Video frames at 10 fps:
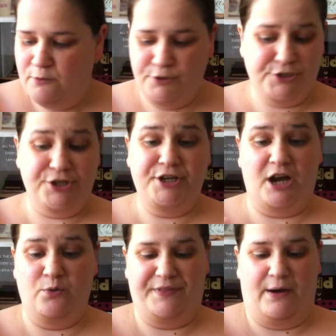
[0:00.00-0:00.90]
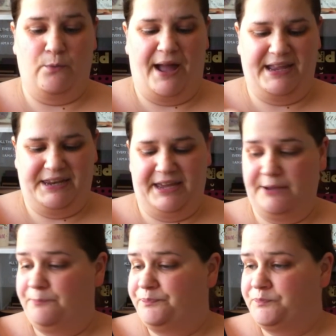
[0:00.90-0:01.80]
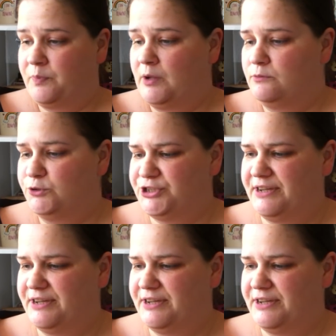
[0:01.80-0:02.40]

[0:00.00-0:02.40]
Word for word: We're just going to go without wetting it. We'll